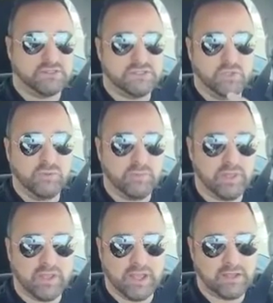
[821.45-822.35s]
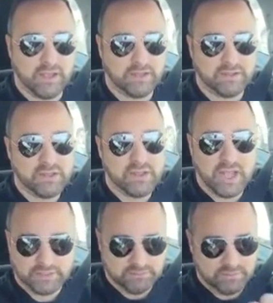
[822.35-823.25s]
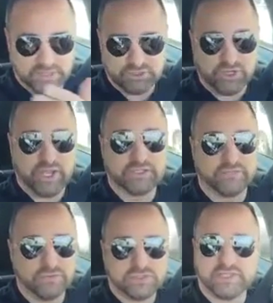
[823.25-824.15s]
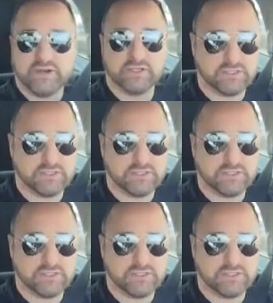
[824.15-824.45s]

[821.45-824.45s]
I think that was the name, that was the article, the title, but I don't remember.